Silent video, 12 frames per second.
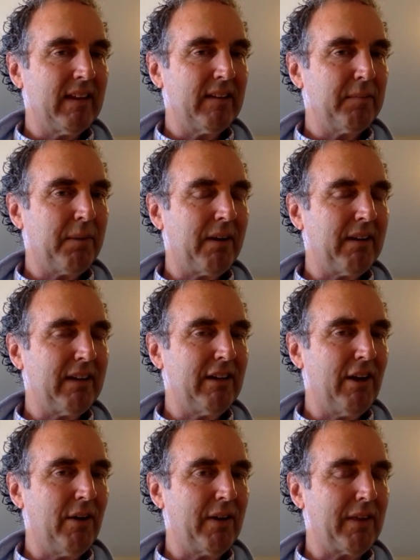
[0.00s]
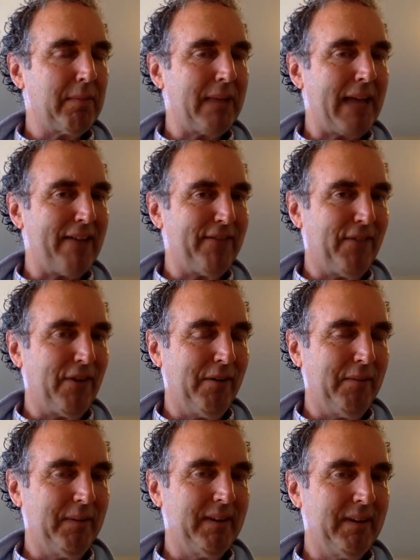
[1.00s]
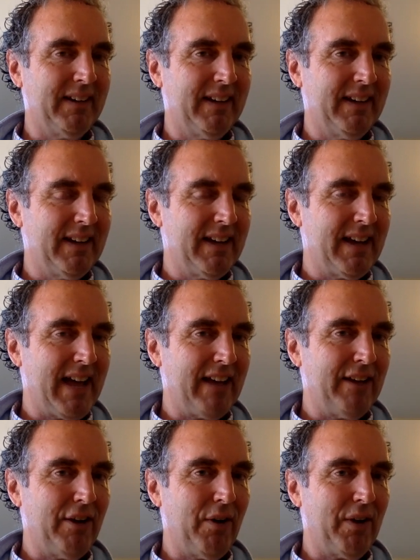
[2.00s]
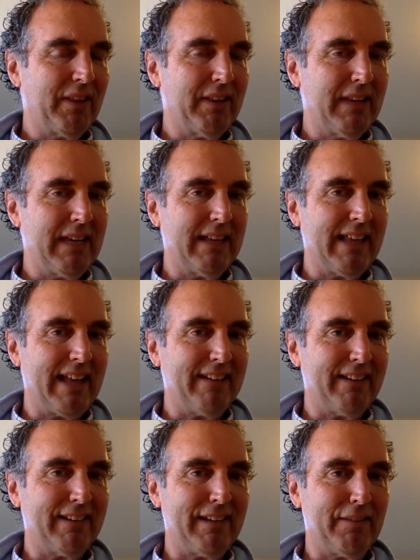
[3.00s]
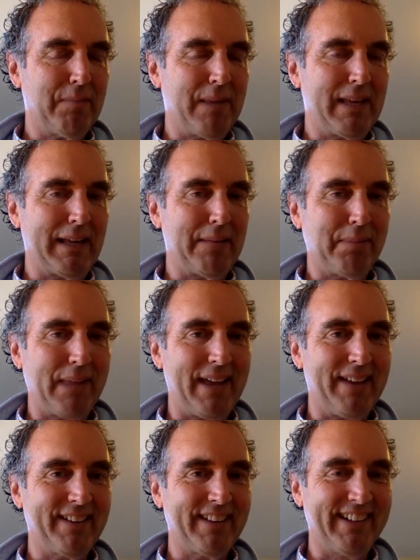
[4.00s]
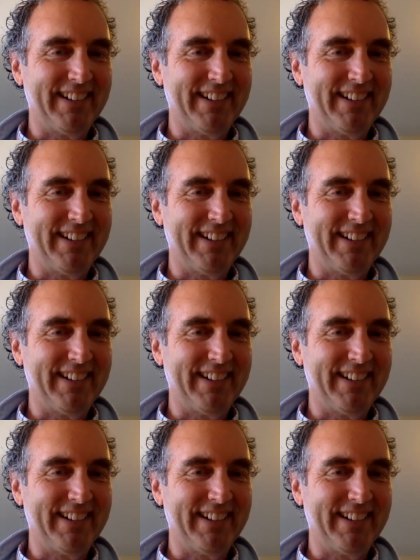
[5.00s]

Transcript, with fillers: is partly knowing the platform and knowing the legal entities being in place.